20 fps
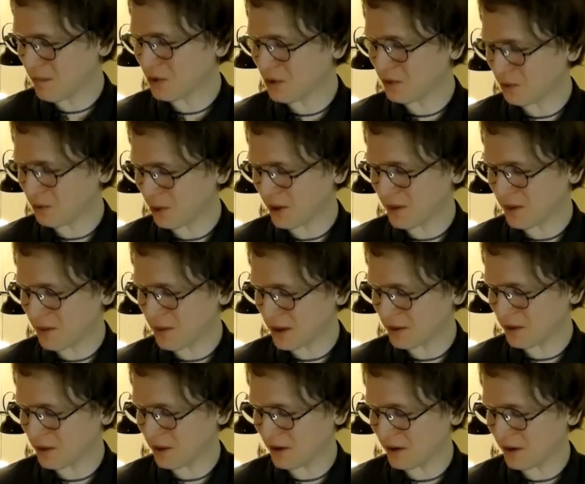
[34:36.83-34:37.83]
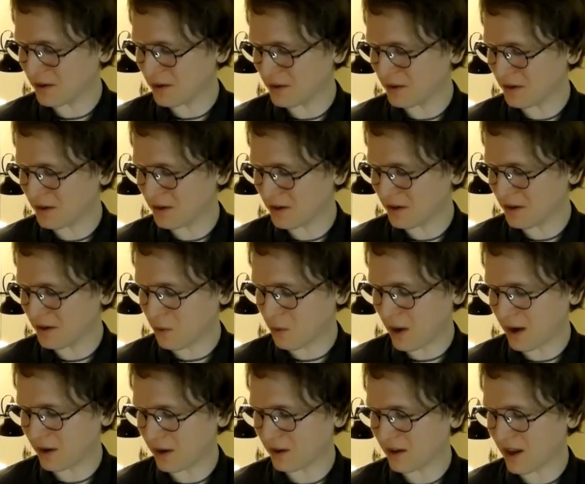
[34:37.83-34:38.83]
I'm most worried about the
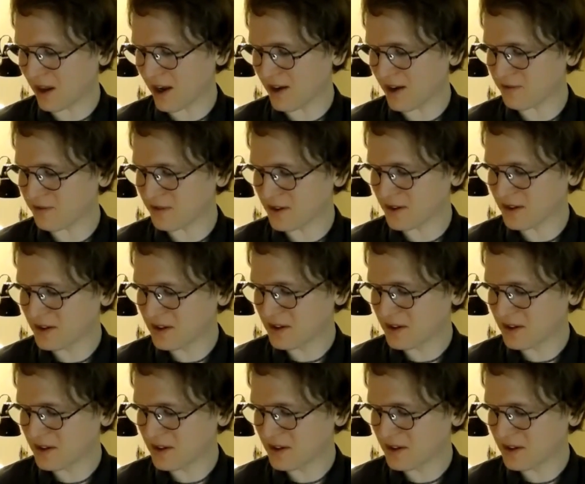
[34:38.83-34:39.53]
wildlife.